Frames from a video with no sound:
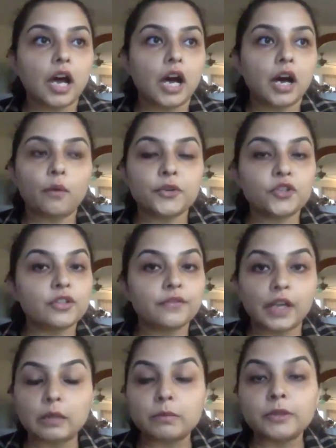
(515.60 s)
which is
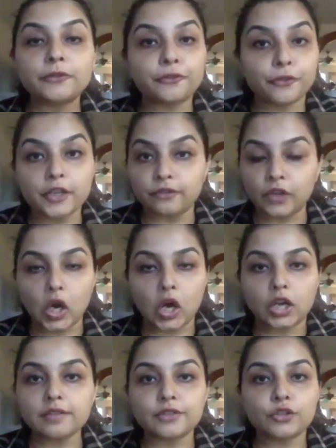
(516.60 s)
available free of
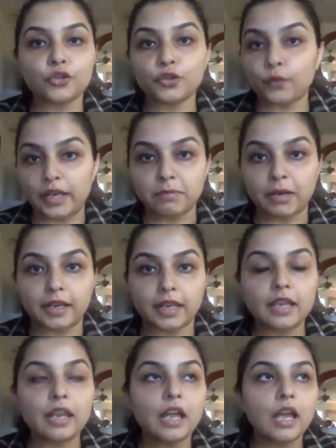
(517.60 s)
cost to
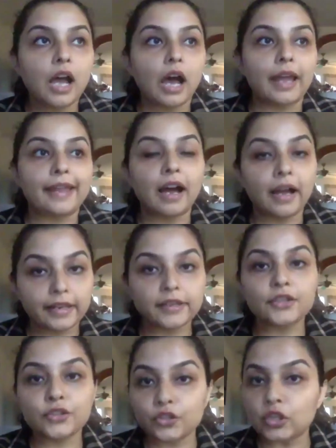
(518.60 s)
anybody. I
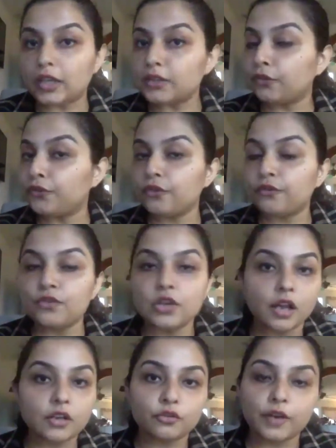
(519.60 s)
highly suggest, if you've
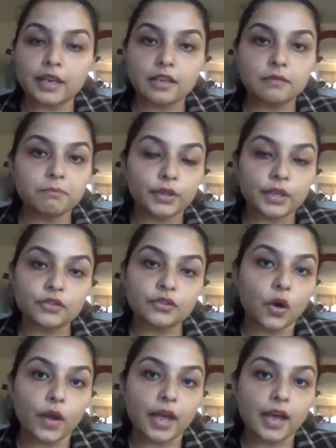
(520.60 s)
not read it, please
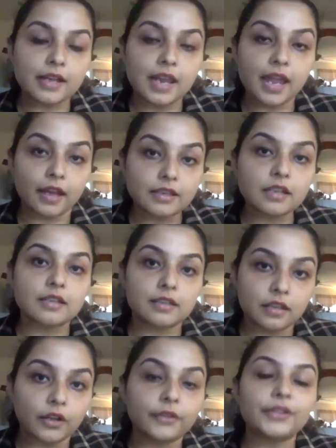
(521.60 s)
go ahead and
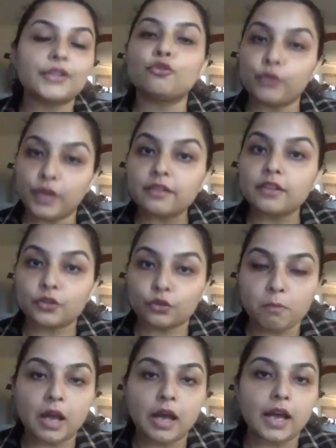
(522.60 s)
consult and read the
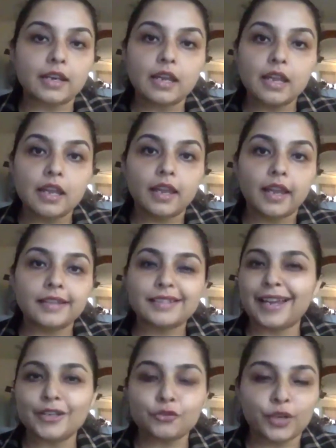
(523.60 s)
Scrum guide. It's
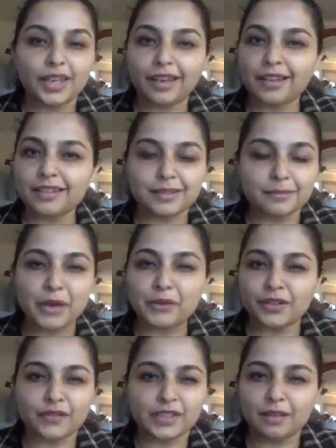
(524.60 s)
light reading. It's
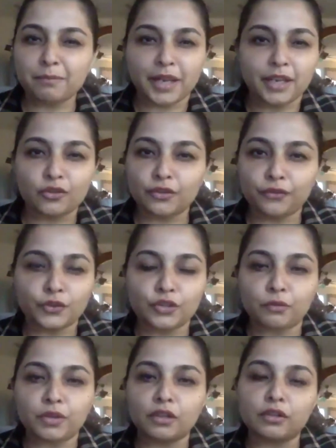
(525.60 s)
about 17 pages if you
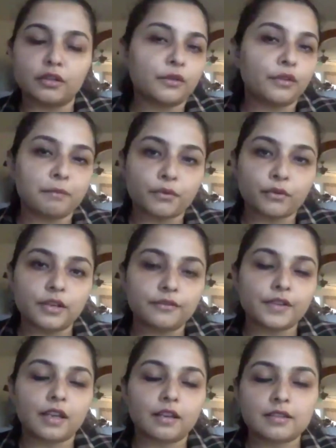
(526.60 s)
don't include the
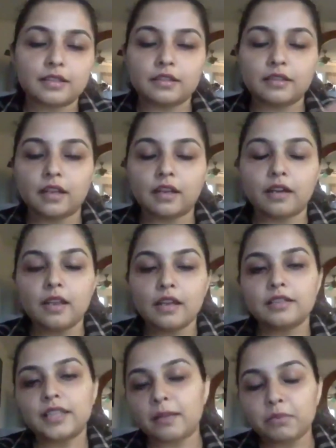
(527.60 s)
prefix and the
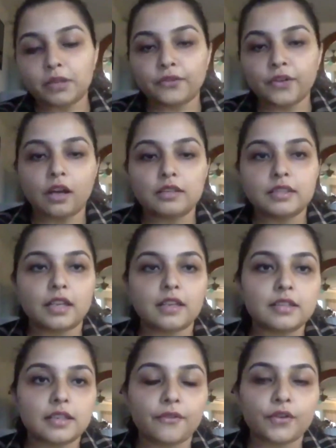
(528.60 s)
table of
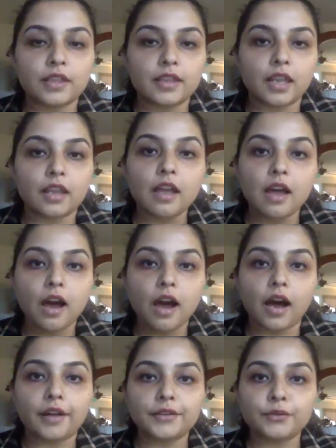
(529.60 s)
contents and everything.
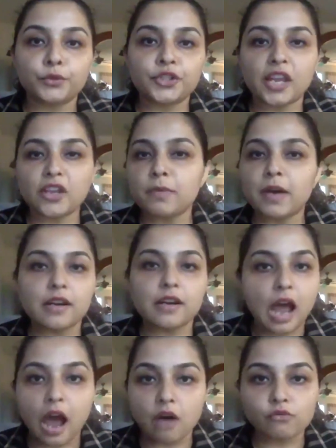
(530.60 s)
It will take you about
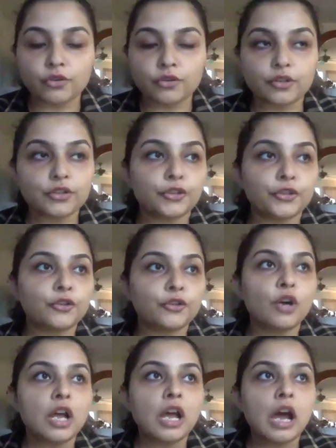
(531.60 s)
an hour or
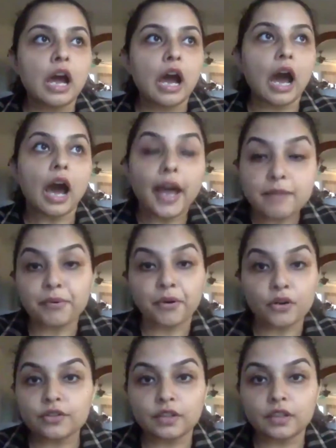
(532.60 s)
two. I
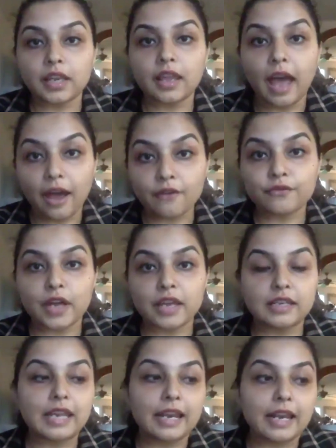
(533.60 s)
personally have read
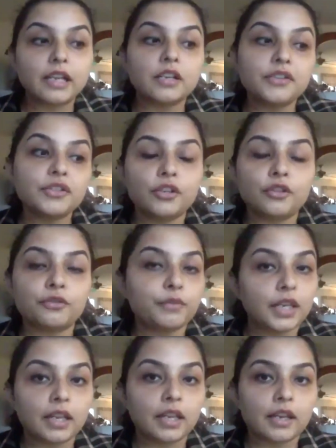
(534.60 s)
it and I continue
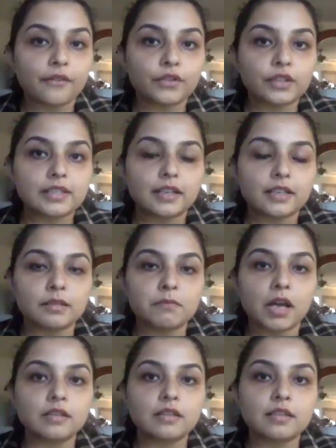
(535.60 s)
reading it every 6
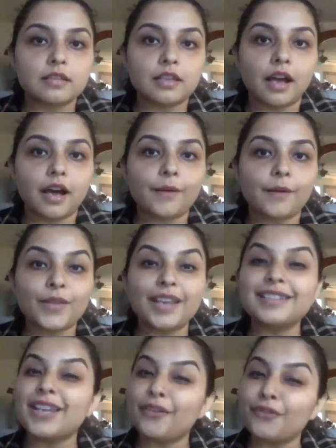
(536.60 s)
months.
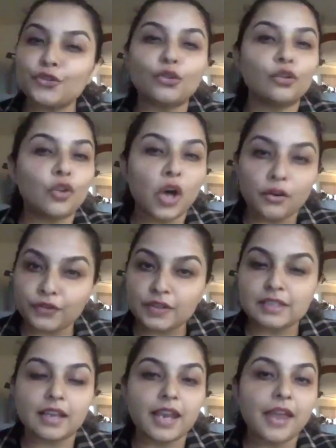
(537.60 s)
It gives you a lot of
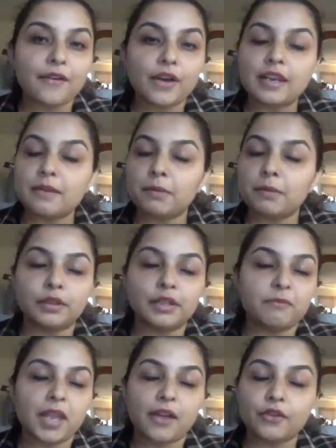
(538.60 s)
insight. And
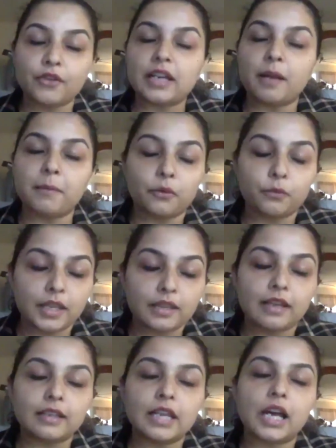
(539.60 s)
believe me, every time I read
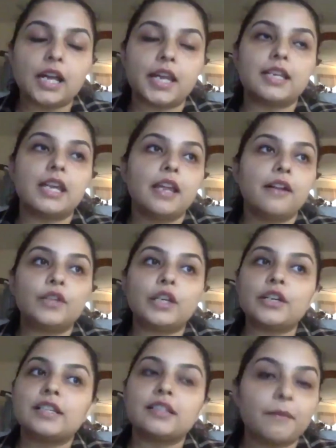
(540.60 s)
that guide,
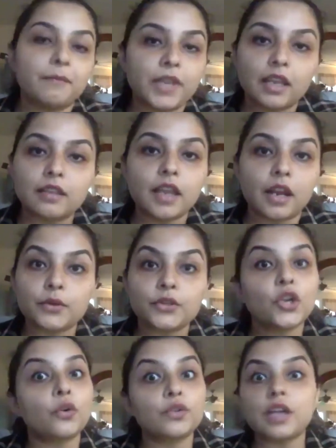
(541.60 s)
there's something in there which
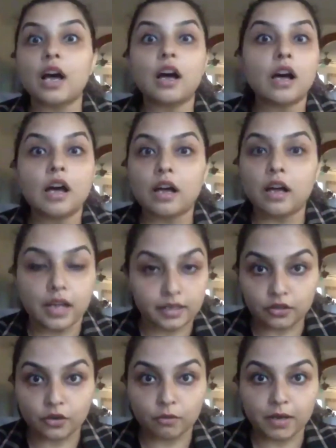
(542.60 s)
goes, aha, I
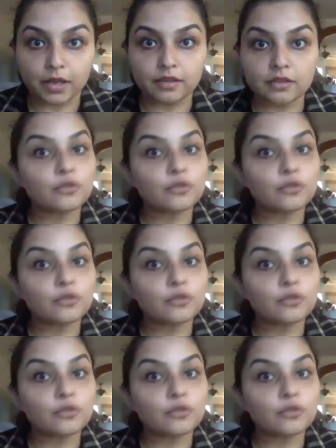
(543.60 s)
didn't know about this, or